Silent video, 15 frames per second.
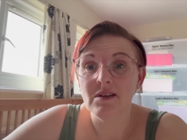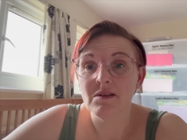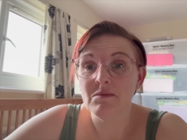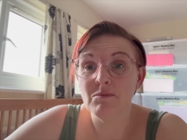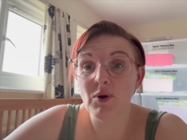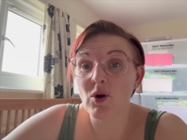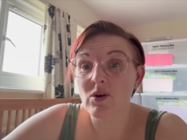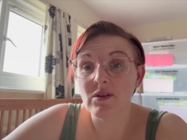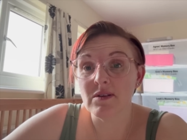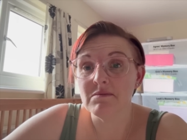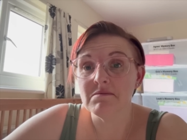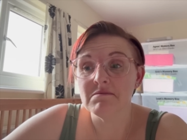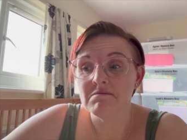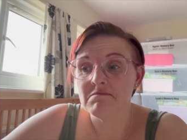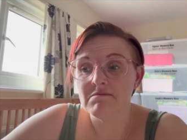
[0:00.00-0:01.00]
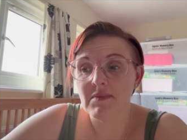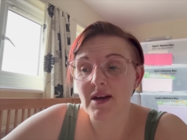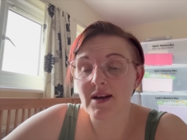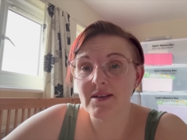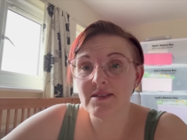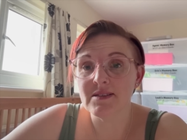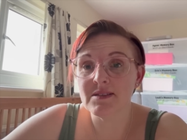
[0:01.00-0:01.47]
block them.
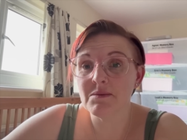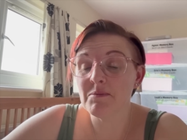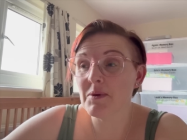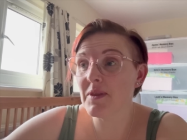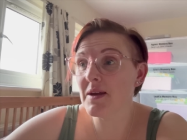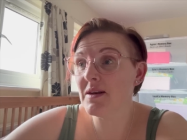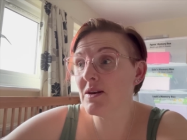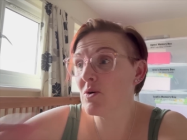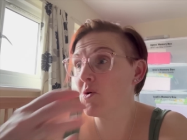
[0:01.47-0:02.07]
And but then